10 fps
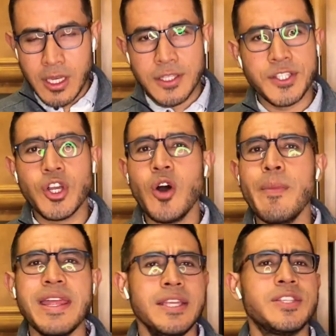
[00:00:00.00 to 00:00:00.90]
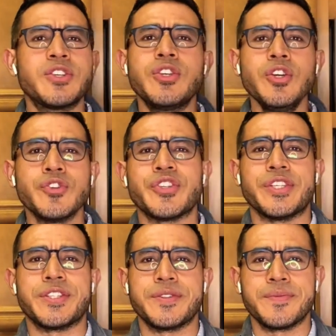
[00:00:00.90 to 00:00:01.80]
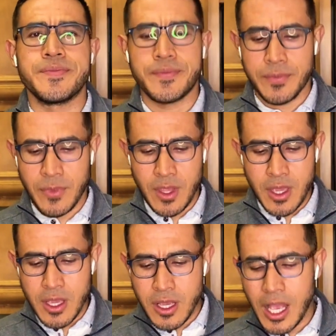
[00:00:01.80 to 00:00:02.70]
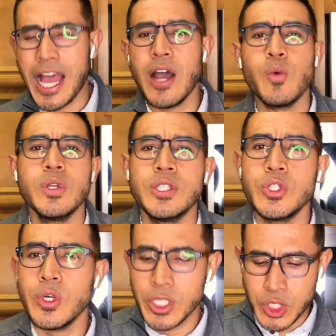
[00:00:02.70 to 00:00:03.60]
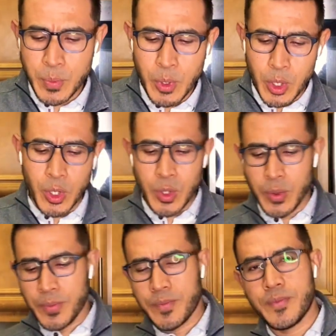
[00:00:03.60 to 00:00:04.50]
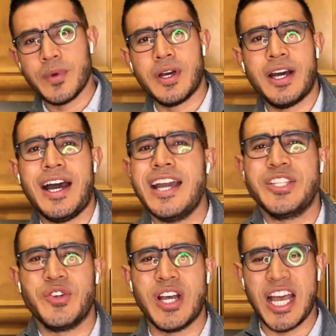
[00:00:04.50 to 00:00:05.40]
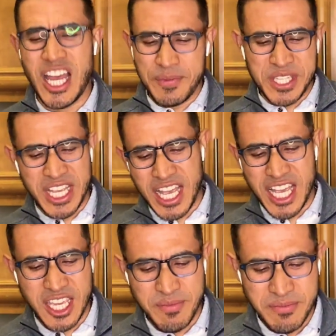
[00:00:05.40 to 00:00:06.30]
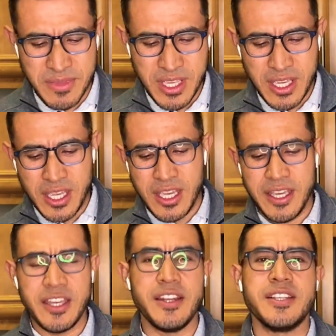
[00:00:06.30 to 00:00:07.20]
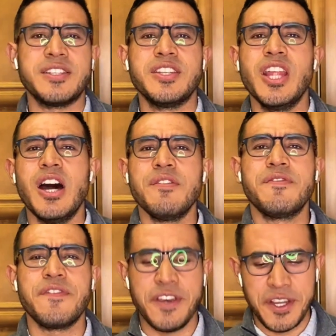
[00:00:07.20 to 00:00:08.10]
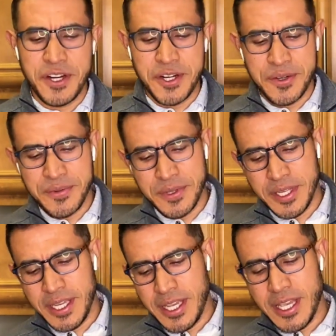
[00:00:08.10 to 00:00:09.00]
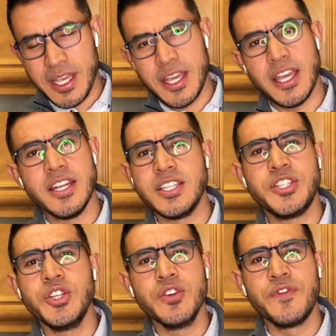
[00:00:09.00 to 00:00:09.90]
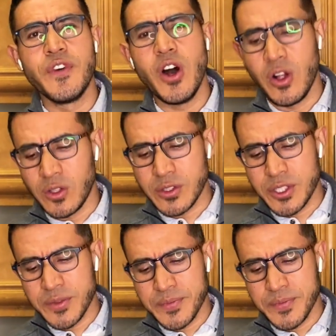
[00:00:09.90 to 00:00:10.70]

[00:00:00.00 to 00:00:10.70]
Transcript: So many excuses. I will do it tomorrow. I don't have time. It is not fair. It is your fault.